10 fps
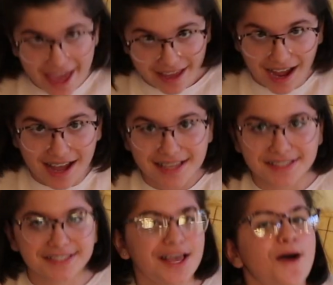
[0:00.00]

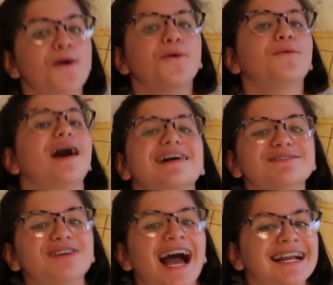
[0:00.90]
guys,
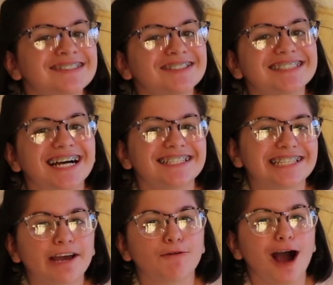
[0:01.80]
welcome back to Adele
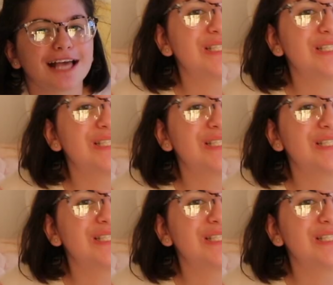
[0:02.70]
DIY.